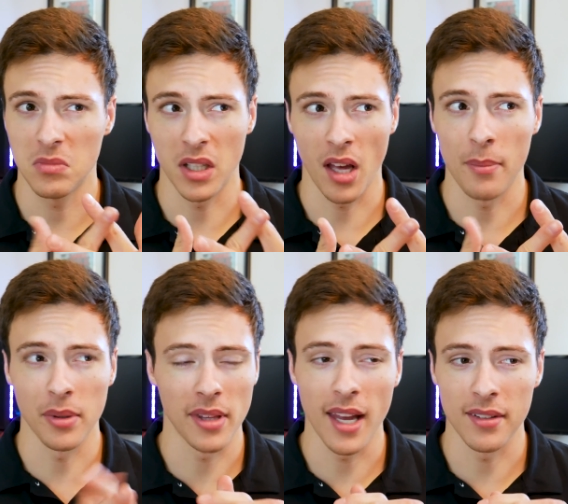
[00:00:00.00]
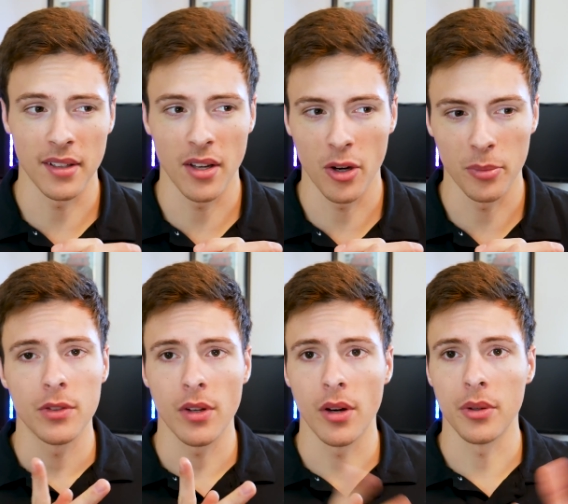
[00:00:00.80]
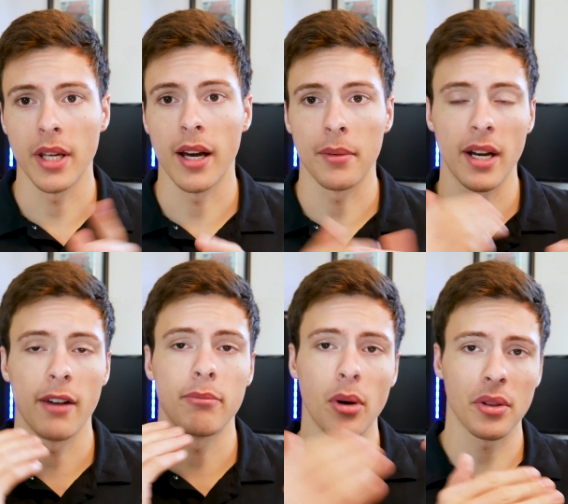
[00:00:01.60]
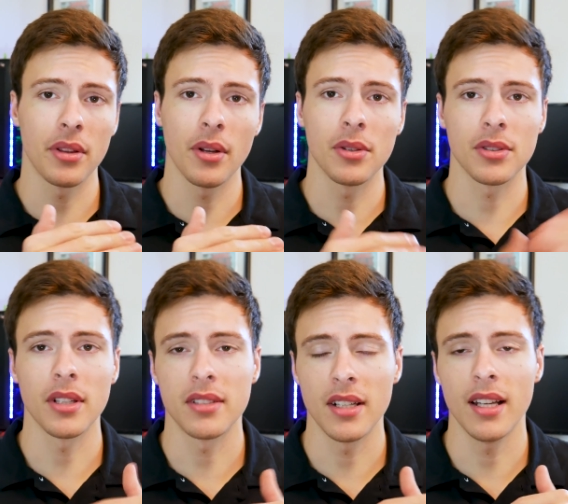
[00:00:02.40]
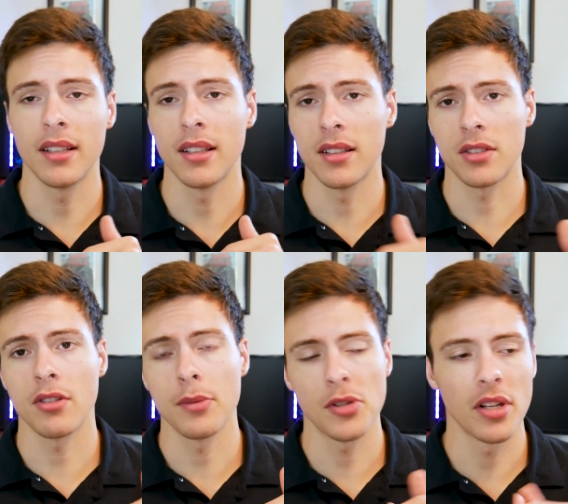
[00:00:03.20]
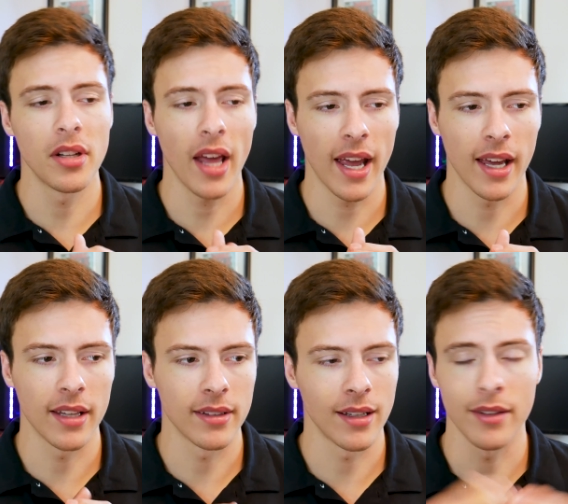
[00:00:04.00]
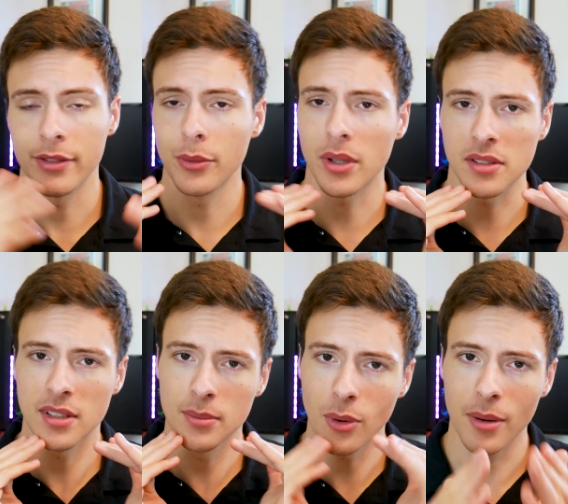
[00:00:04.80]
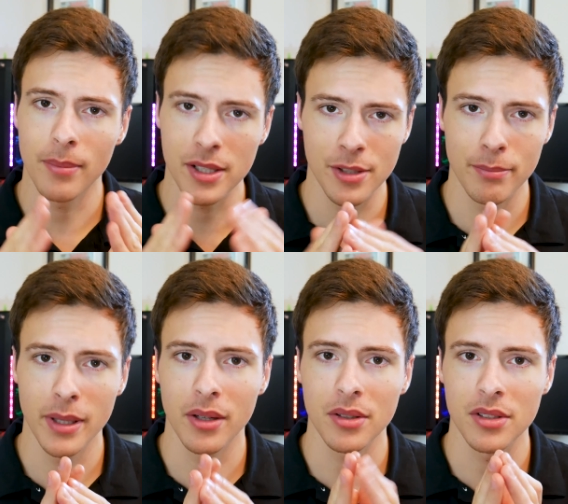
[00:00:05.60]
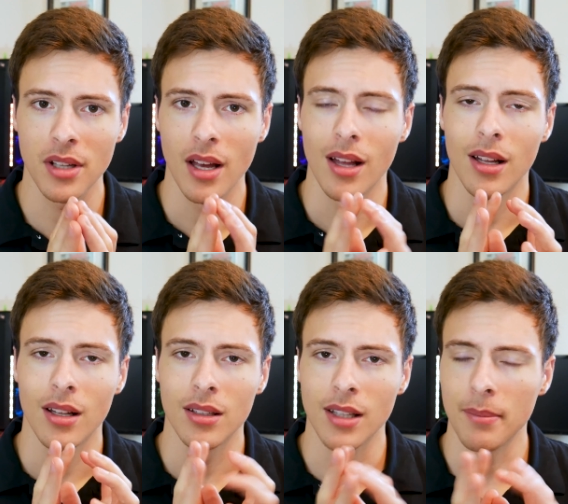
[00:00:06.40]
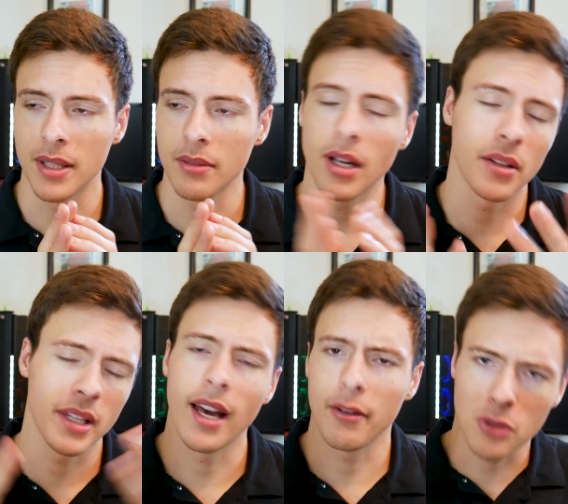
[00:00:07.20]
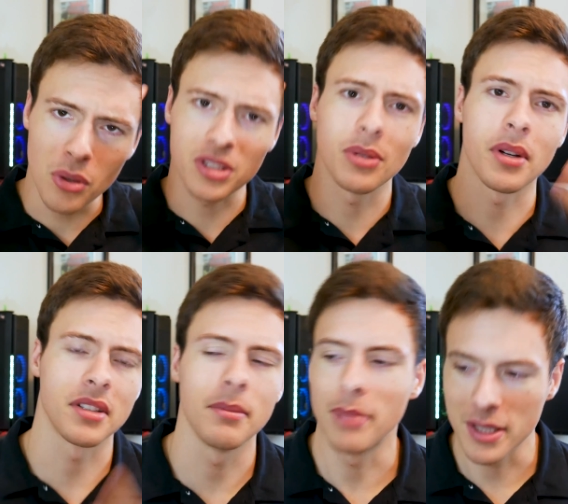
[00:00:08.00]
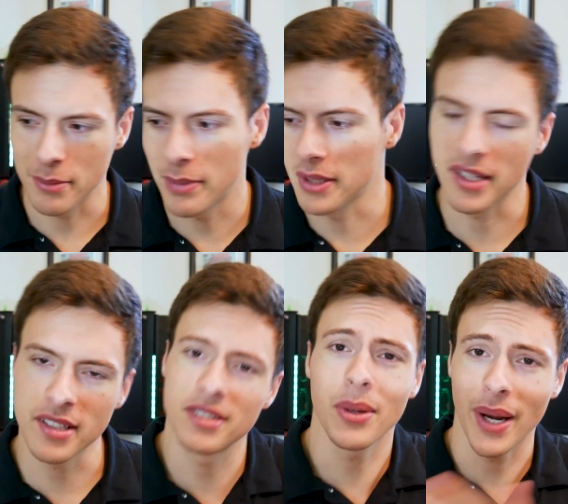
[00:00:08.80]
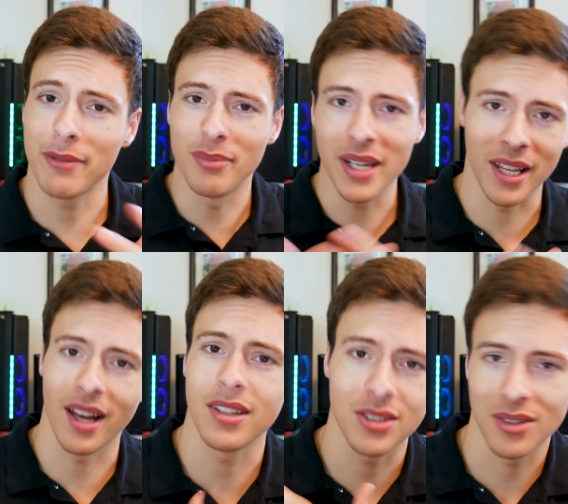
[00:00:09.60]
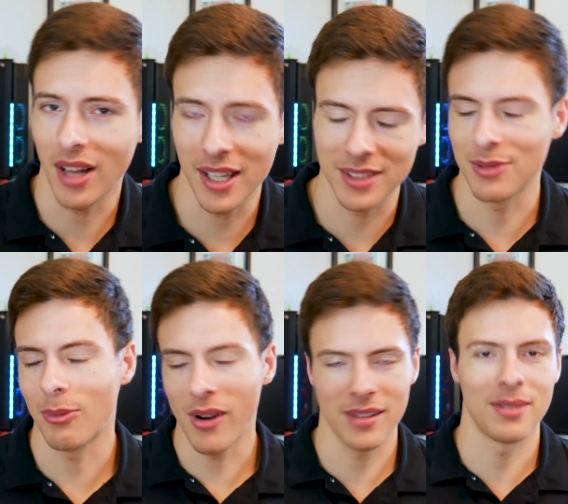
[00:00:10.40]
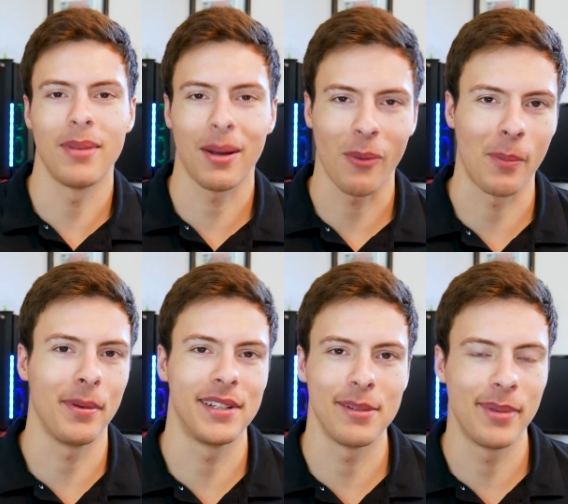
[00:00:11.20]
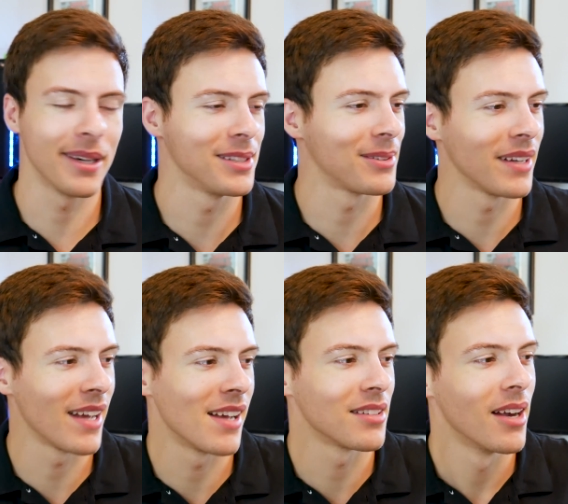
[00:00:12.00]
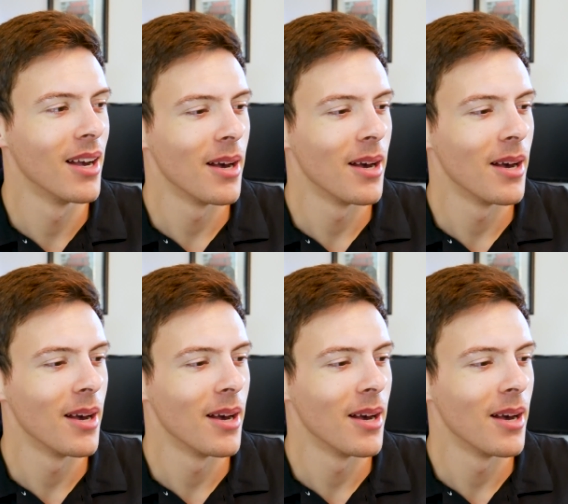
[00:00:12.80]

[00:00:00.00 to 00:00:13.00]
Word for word: a couple days ago. So yeah, I'm gonna have both of those listed in the description, and uh, if you want to see more budget builds, let me, well yeah, of course you want to see budget builds. I just don't have money. I just I just want to make more budget builds for you guys.